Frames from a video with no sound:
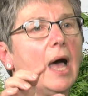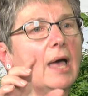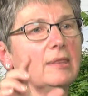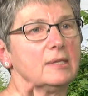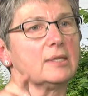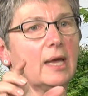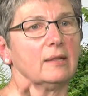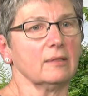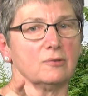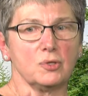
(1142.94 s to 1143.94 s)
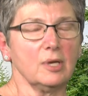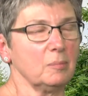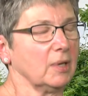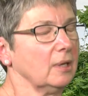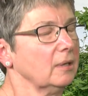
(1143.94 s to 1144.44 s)
on the side of the
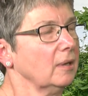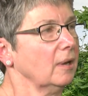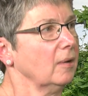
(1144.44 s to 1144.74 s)
chimney